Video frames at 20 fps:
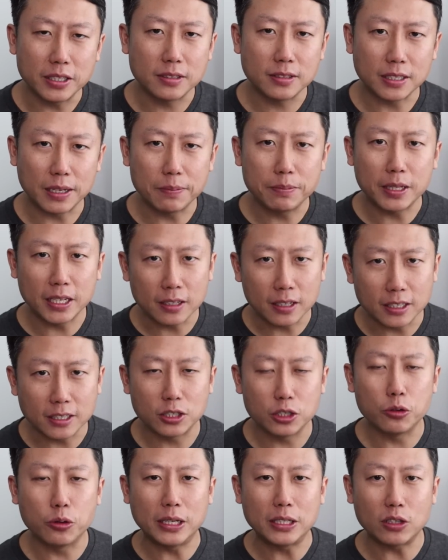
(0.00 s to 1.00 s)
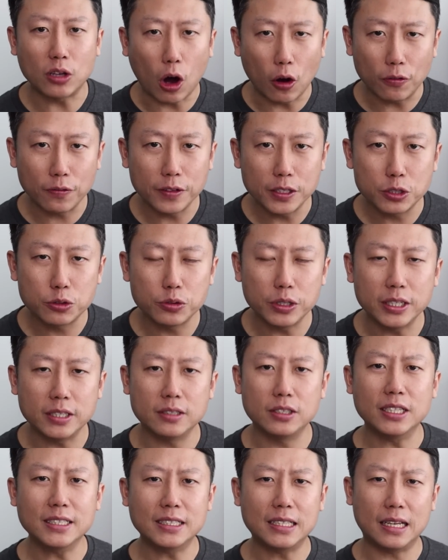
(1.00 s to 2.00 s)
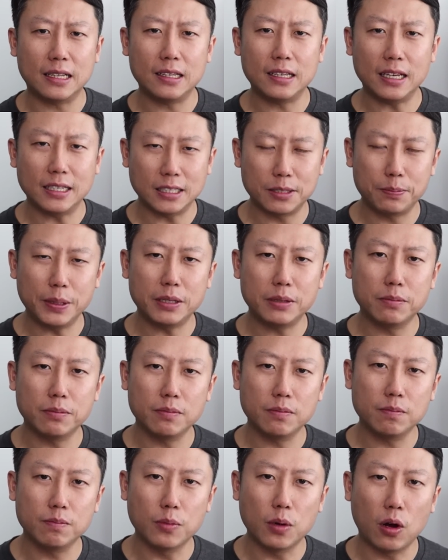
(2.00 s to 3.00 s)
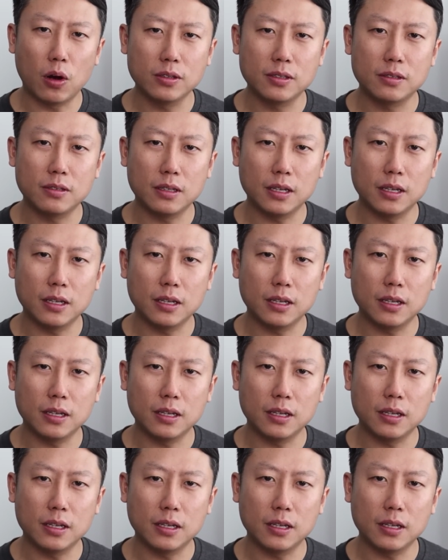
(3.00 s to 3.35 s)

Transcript: Same thing, is US office REIT, just that it has a bit more